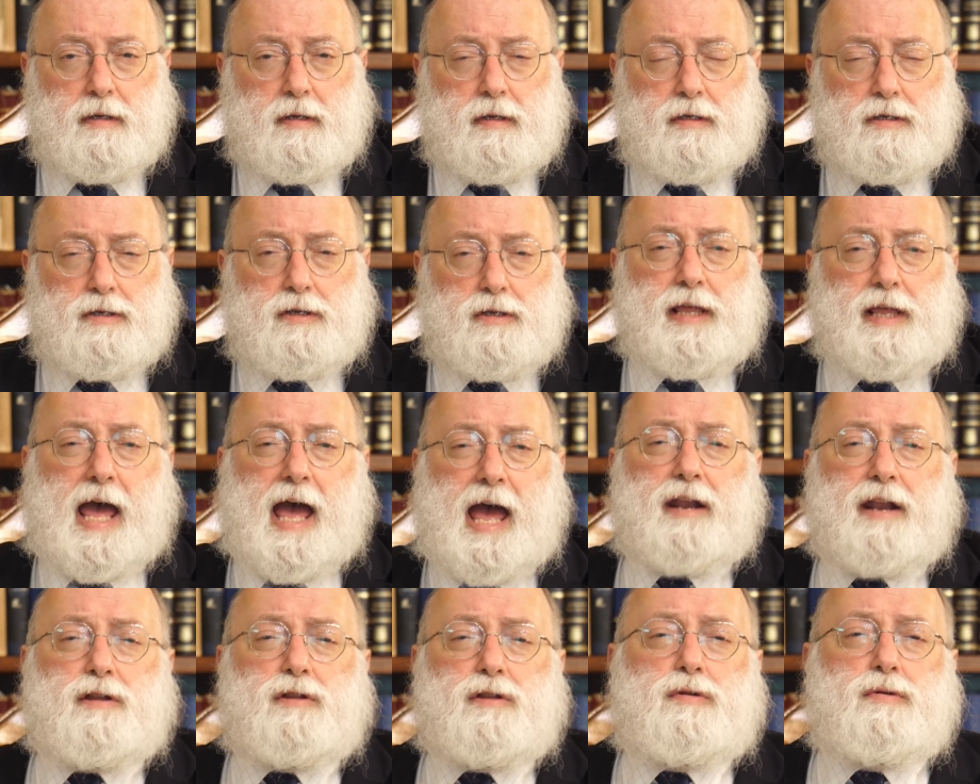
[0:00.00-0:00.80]
So the
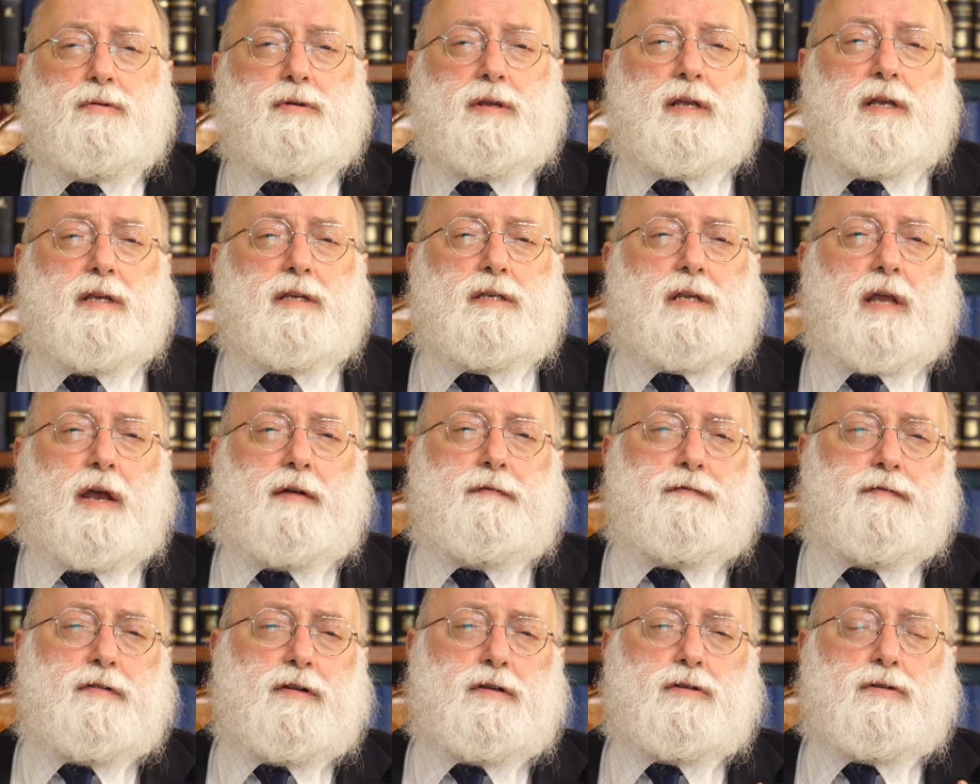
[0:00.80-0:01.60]
attitude is
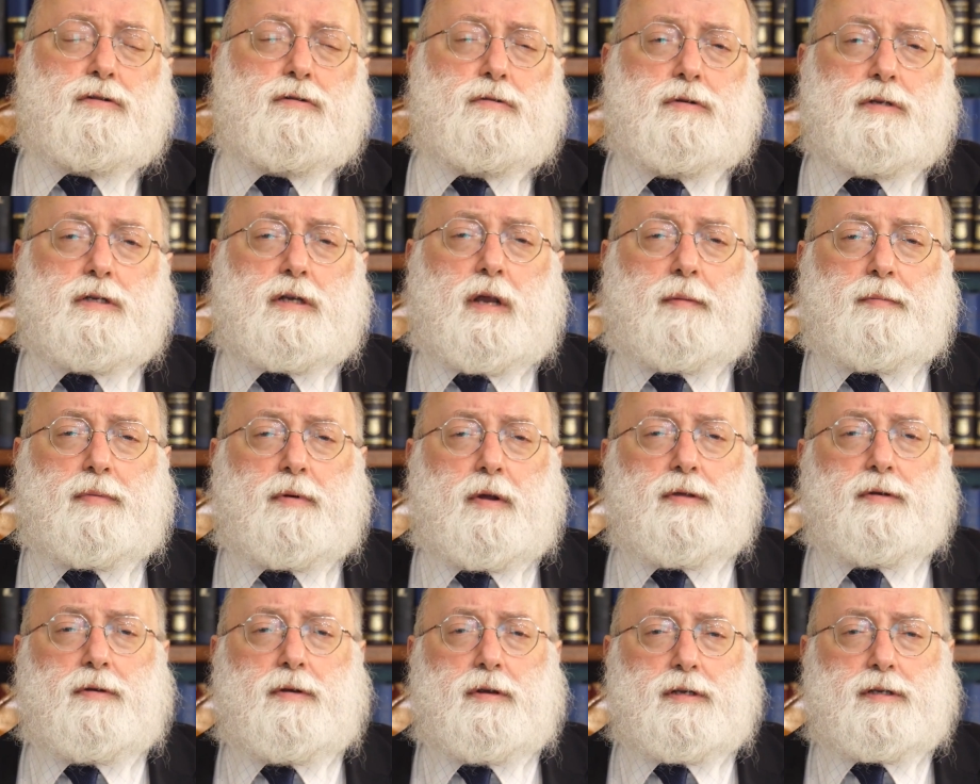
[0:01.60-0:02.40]
every Jew is our
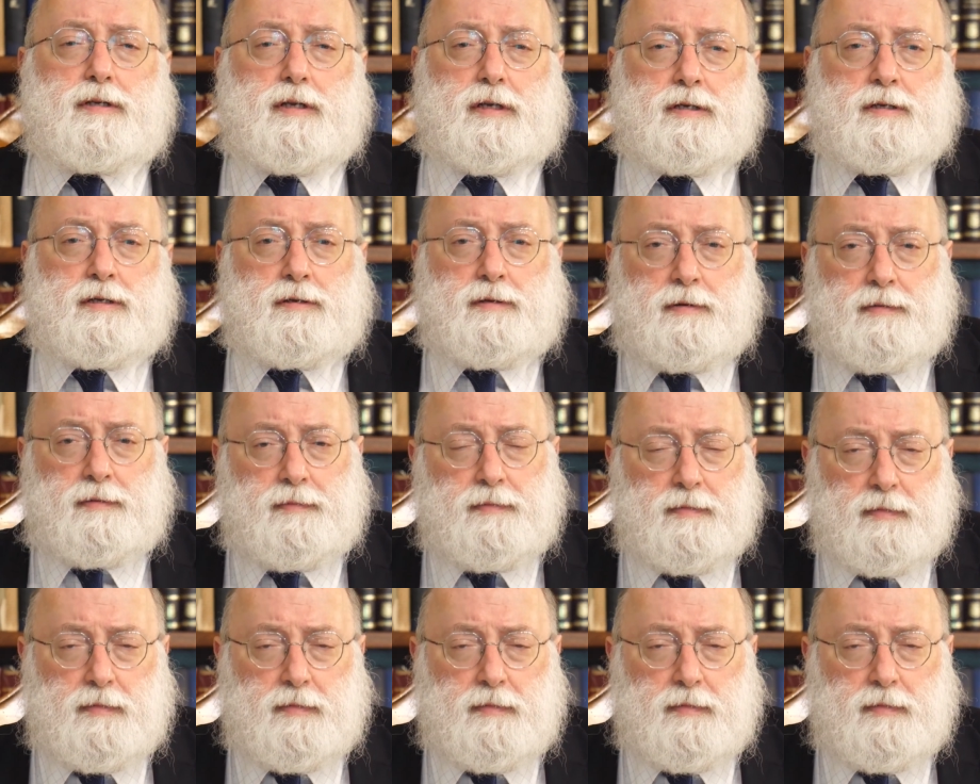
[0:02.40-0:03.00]
brother and sister.